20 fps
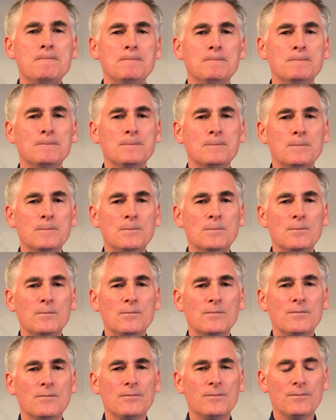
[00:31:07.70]

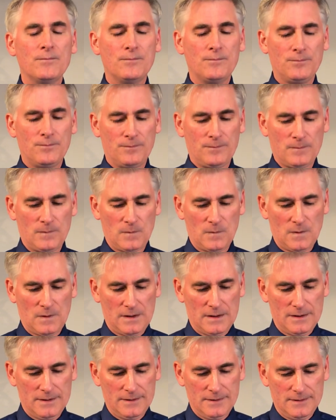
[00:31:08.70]

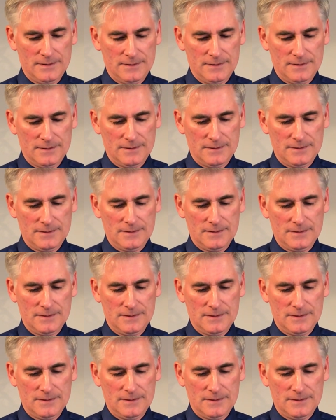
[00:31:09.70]
Nothing is said.